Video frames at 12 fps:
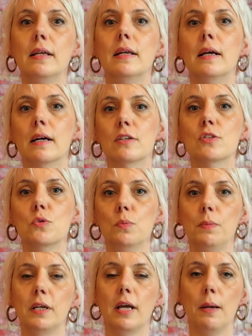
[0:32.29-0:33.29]
Nak soon
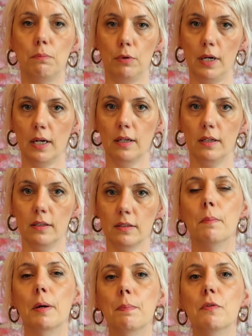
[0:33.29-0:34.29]
became pregnant,
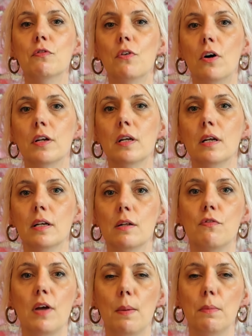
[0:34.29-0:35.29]
but before the little
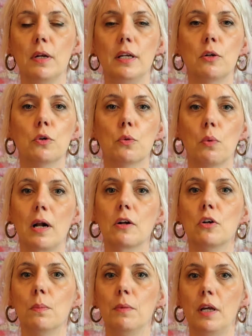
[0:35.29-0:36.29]
family could
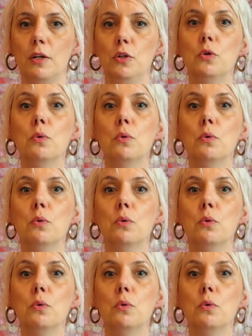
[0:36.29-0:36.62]
welcome their new